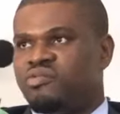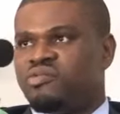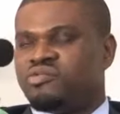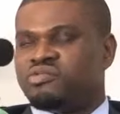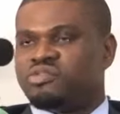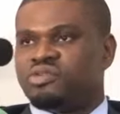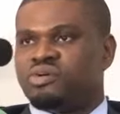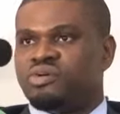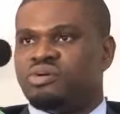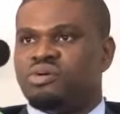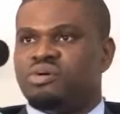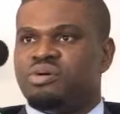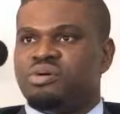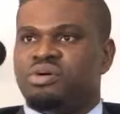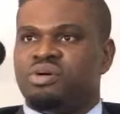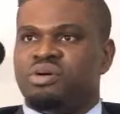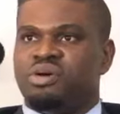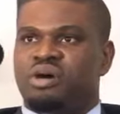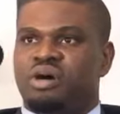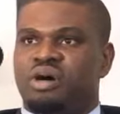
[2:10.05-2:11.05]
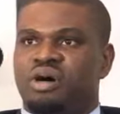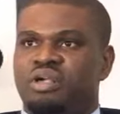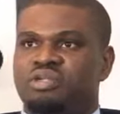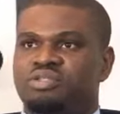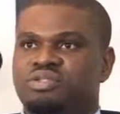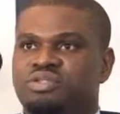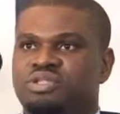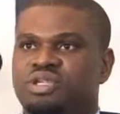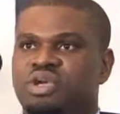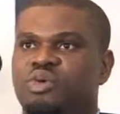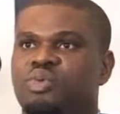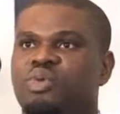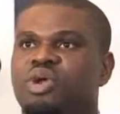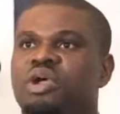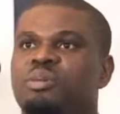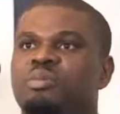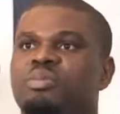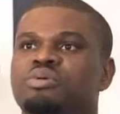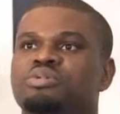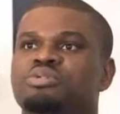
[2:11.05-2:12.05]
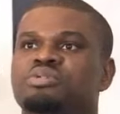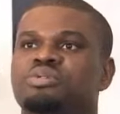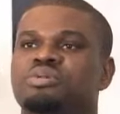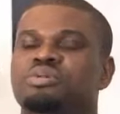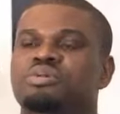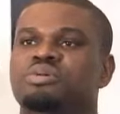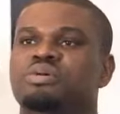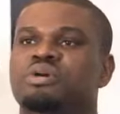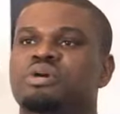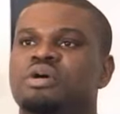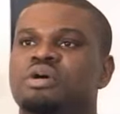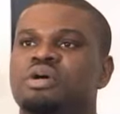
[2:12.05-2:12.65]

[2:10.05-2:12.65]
So today we're able to